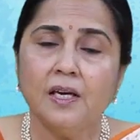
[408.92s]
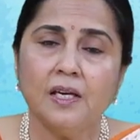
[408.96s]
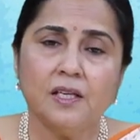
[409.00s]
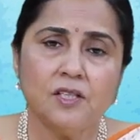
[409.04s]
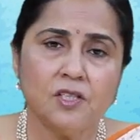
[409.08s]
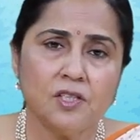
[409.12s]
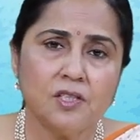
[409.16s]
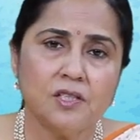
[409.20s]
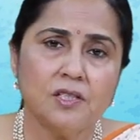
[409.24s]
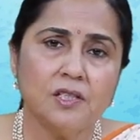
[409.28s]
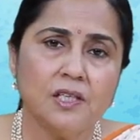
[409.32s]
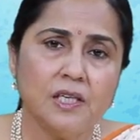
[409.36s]

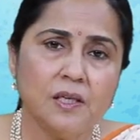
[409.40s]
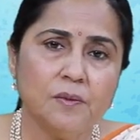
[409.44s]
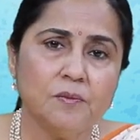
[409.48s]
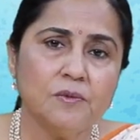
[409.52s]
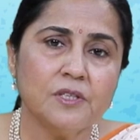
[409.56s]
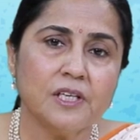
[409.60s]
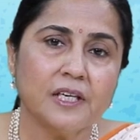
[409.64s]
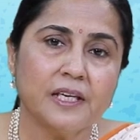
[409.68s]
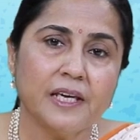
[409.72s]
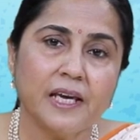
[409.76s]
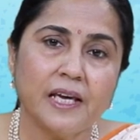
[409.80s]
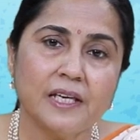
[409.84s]
It
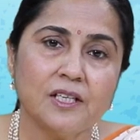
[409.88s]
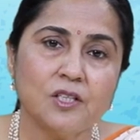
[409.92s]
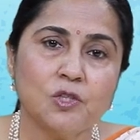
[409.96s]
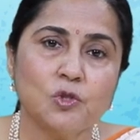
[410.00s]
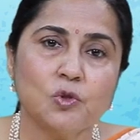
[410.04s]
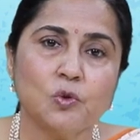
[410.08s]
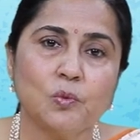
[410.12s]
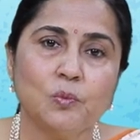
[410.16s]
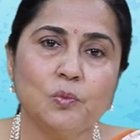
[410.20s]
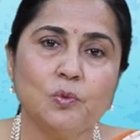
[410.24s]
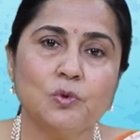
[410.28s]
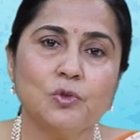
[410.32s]
seemed
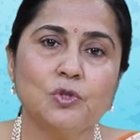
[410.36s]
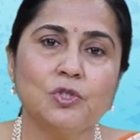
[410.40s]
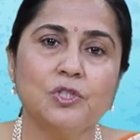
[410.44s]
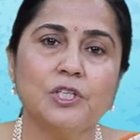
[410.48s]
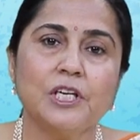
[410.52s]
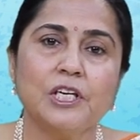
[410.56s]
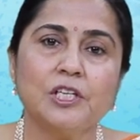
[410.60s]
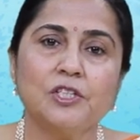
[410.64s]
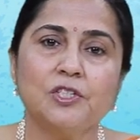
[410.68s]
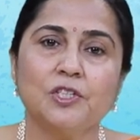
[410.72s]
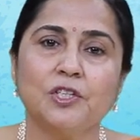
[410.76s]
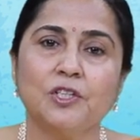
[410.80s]
against Subbu's
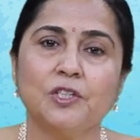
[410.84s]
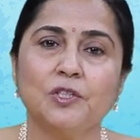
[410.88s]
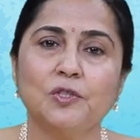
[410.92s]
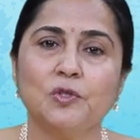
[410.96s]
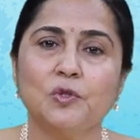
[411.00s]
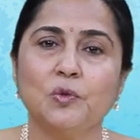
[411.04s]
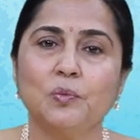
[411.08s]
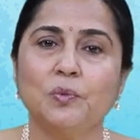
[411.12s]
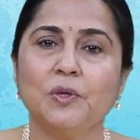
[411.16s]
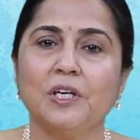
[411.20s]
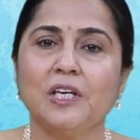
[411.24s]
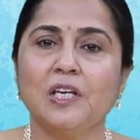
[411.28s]
nature
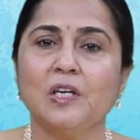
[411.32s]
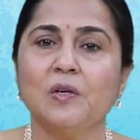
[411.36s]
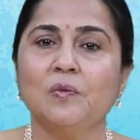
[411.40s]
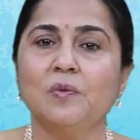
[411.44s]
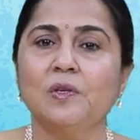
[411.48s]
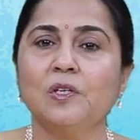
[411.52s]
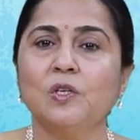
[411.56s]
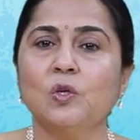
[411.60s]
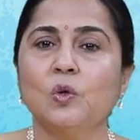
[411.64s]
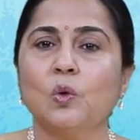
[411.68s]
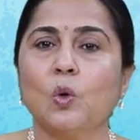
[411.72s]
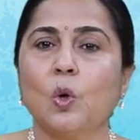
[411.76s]
to be
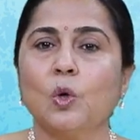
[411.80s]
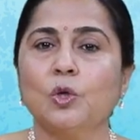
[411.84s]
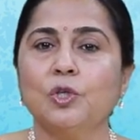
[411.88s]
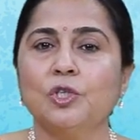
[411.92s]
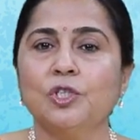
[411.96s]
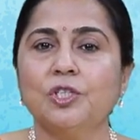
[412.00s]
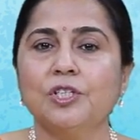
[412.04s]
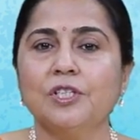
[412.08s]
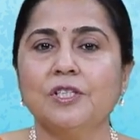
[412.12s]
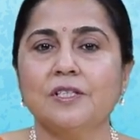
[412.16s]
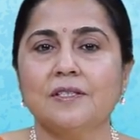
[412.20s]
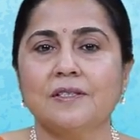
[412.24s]
even
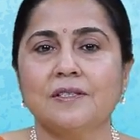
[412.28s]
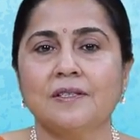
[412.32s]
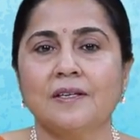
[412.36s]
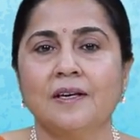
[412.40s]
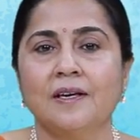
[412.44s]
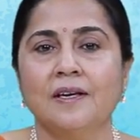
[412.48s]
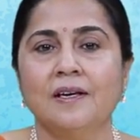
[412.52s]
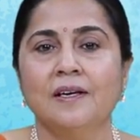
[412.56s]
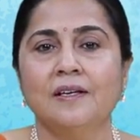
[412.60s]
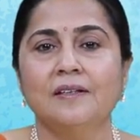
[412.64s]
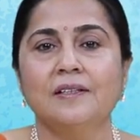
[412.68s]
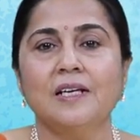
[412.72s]
conscious
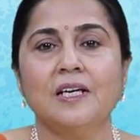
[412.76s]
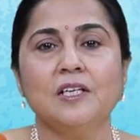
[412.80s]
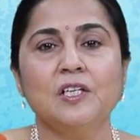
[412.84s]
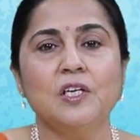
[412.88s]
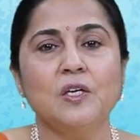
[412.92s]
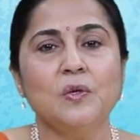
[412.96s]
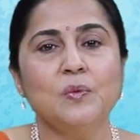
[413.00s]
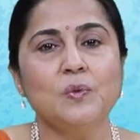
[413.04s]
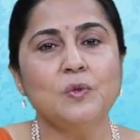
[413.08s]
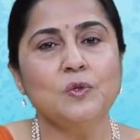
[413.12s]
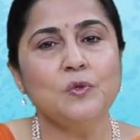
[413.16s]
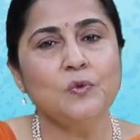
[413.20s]
that
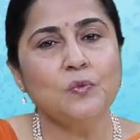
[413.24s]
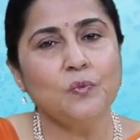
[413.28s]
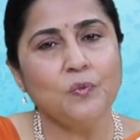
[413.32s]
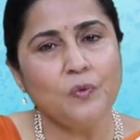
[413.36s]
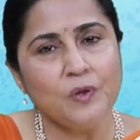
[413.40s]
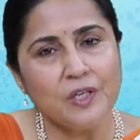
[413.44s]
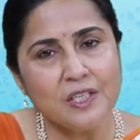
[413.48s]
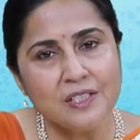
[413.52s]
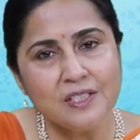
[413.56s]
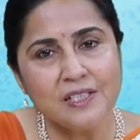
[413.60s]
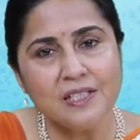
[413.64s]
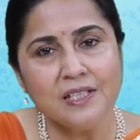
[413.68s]
he was
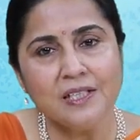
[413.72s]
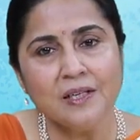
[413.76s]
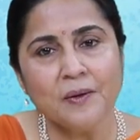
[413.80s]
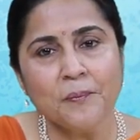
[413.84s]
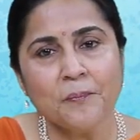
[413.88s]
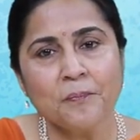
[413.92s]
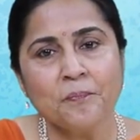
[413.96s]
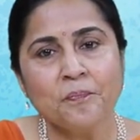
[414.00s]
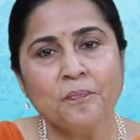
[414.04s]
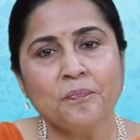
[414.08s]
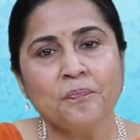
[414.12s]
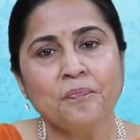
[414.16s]

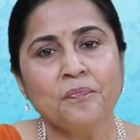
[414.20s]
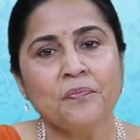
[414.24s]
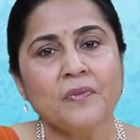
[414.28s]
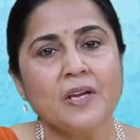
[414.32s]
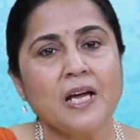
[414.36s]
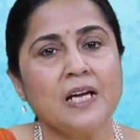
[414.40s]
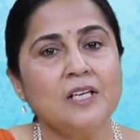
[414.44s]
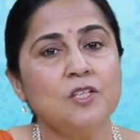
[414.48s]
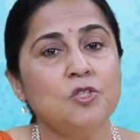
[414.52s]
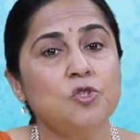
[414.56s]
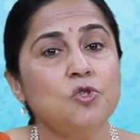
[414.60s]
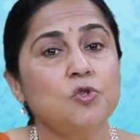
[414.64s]
feeding
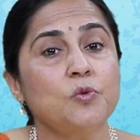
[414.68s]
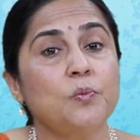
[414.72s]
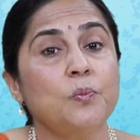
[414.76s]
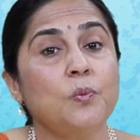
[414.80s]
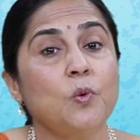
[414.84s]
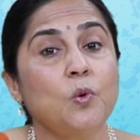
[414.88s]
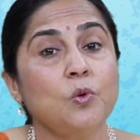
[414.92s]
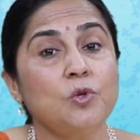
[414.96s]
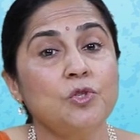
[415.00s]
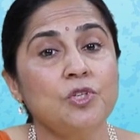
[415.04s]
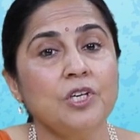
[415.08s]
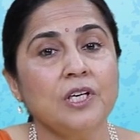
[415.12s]
and
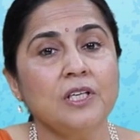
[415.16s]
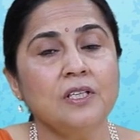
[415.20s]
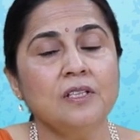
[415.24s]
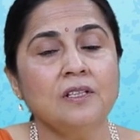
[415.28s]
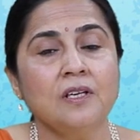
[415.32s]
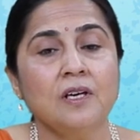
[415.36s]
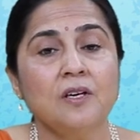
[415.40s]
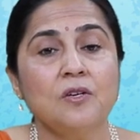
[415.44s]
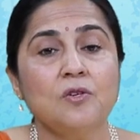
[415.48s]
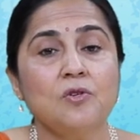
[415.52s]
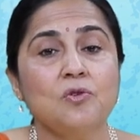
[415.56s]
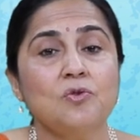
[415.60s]

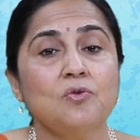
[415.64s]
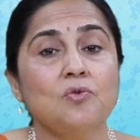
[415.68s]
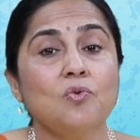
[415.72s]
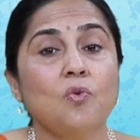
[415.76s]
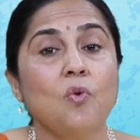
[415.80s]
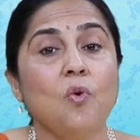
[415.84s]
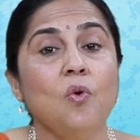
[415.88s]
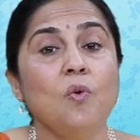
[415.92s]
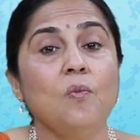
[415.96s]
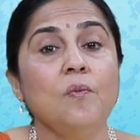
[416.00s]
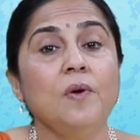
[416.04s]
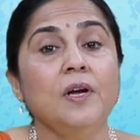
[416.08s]
supporting
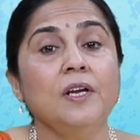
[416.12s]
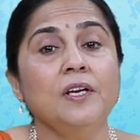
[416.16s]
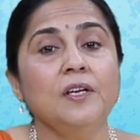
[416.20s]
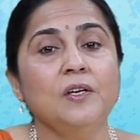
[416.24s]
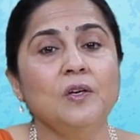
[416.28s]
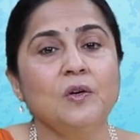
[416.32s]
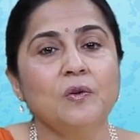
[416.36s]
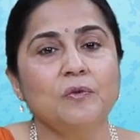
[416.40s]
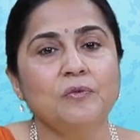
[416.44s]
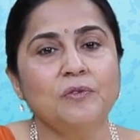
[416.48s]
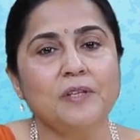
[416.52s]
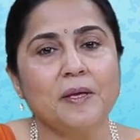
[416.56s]
so
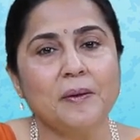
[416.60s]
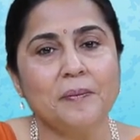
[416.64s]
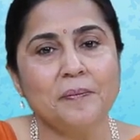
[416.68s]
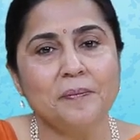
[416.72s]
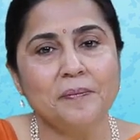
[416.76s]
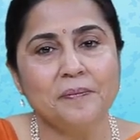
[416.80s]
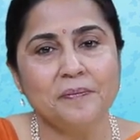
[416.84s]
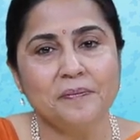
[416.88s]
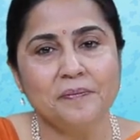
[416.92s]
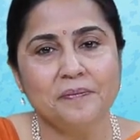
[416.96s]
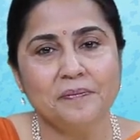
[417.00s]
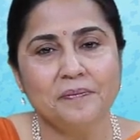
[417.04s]
many of
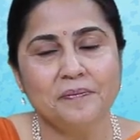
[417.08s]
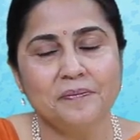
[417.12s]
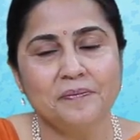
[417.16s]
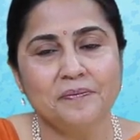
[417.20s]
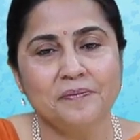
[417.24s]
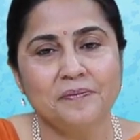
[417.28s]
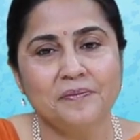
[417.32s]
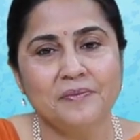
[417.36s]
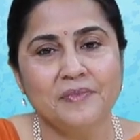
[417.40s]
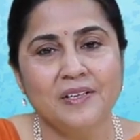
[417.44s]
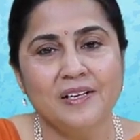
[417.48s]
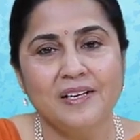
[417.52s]
them.
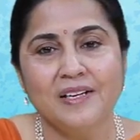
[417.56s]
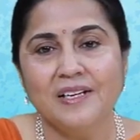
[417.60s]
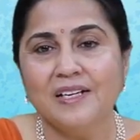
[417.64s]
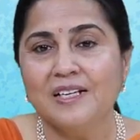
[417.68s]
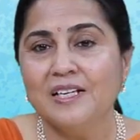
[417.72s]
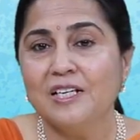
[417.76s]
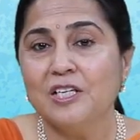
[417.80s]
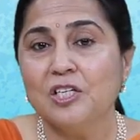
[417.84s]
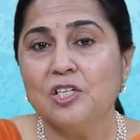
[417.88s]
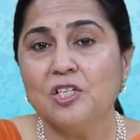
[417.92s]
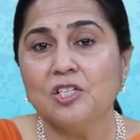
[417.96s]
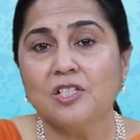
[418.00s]

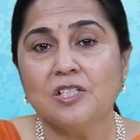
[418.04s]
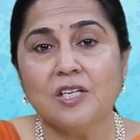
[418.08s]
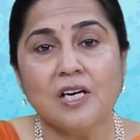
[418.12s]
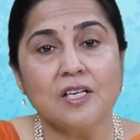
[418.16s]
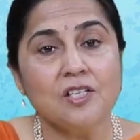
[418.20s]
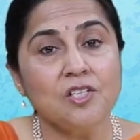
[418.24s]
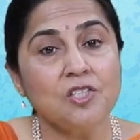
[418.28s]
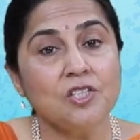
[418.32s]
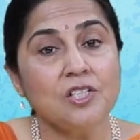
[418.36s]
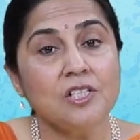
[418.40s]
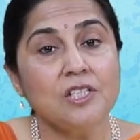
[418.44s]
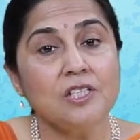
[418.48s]

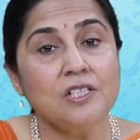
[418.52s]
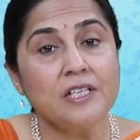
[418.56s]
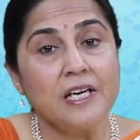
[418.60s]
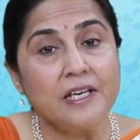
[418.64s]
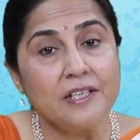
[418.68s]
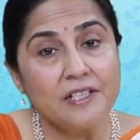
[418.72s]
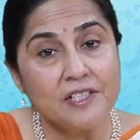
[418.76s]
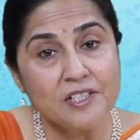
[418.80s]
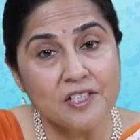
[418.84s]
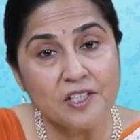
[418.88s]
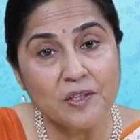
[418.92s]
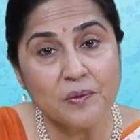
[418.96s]
Such a
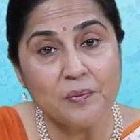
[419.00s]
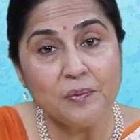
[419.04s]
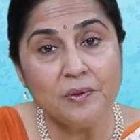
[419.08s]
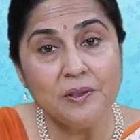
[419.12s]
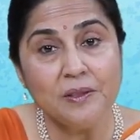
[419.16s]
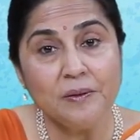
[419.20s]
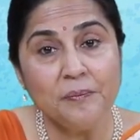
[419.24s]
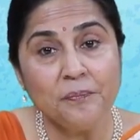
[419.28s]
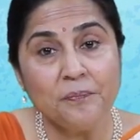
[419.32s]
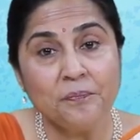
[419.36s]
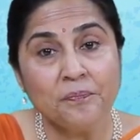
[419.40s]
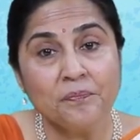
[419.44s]

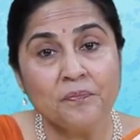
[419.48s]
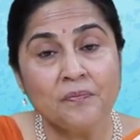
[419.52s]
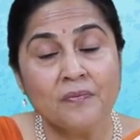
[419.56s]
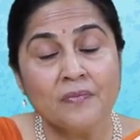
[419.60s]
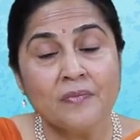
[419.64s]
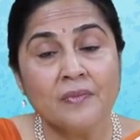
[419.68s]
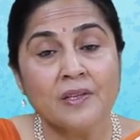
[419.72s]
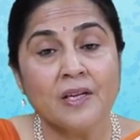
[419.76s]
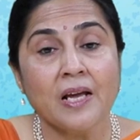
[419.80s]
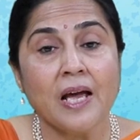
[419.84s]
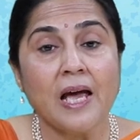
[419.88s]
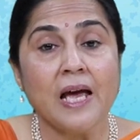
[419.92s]
charitable
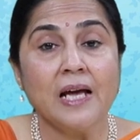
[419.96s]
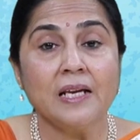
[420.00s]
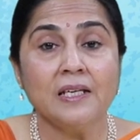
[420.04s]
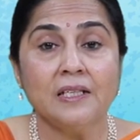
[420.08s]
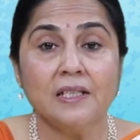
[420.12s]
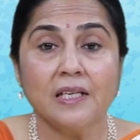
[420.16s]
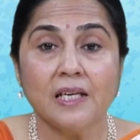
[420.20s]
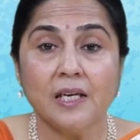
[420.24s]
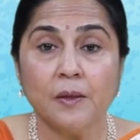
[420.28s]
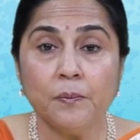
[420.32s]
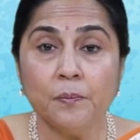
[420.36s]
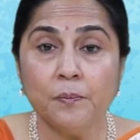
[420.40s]

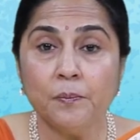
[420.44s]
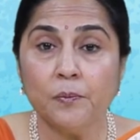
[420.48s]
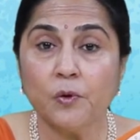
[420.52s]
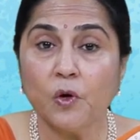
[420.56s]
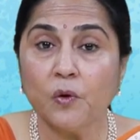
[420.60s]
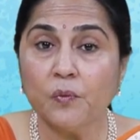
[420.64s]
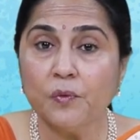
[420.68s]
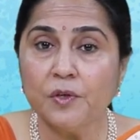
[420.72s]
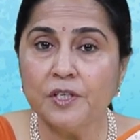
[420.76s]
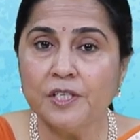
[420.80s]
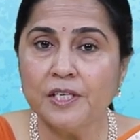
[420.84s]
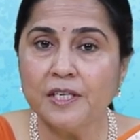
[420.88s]
and
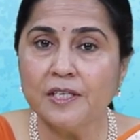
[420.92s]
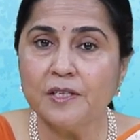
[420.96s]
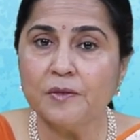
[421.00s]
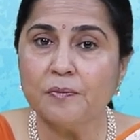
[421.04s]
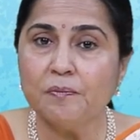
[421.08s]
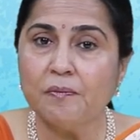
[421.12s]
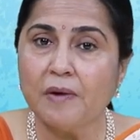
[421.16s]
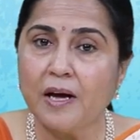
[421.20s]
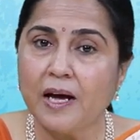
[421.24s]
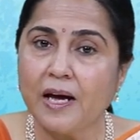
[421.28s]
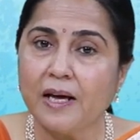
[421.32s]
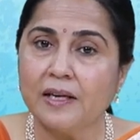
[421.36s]

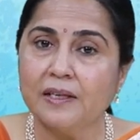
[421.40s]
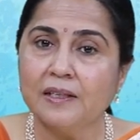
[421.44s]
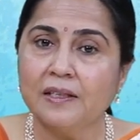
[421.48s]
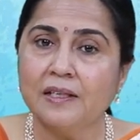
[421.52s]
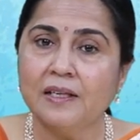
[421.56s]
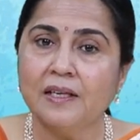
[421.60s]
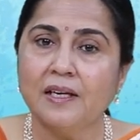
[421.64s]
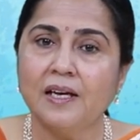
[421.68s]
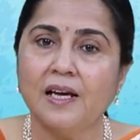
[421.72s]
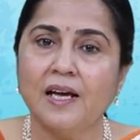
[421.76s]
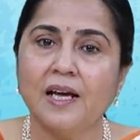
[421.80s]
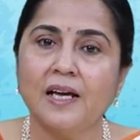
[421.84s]
improvident man,
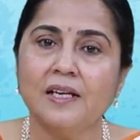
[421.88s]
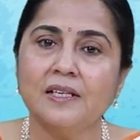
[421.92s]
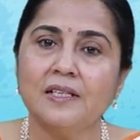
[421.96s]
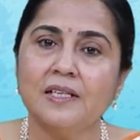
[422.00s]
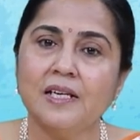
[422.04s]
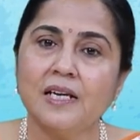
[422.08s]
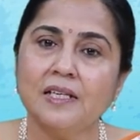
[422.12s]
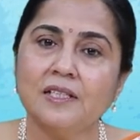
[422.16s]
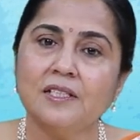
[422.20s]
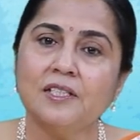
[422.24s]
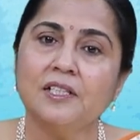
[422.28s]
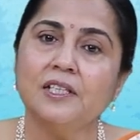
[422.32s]

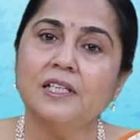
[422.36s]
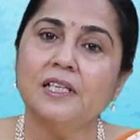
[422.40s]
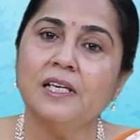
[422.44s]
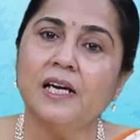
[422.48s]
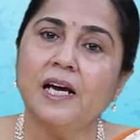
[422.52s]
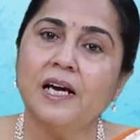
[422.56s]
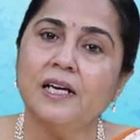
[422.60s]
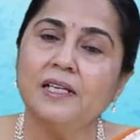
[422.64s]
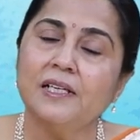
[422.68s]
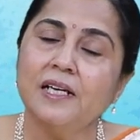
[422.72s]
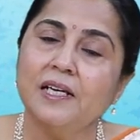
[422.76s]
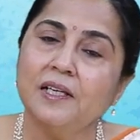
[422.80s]
and yet
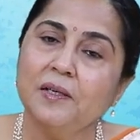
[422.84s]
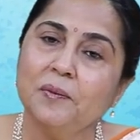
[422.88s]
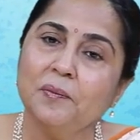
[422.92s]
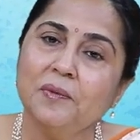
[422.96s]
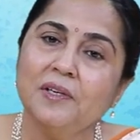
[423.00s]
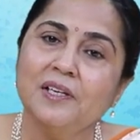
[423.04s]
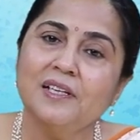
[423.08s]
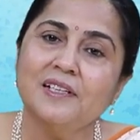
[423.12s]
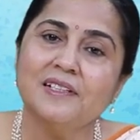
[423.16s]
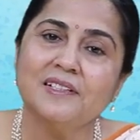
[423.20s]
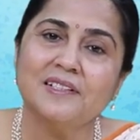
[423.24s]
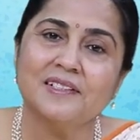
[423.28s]
he had
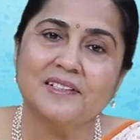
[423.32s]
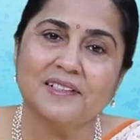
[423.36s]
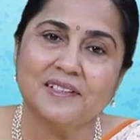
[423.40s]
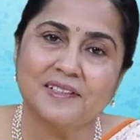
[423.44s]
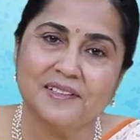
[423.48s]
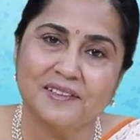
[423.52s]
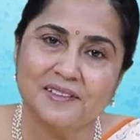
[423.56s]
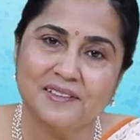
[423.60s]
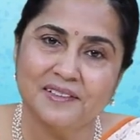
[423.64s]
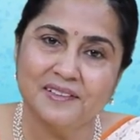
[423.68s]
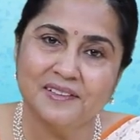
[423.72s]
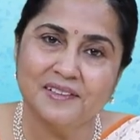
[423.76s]

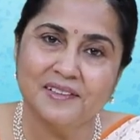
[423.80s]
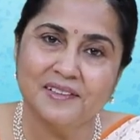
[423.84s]
enemies.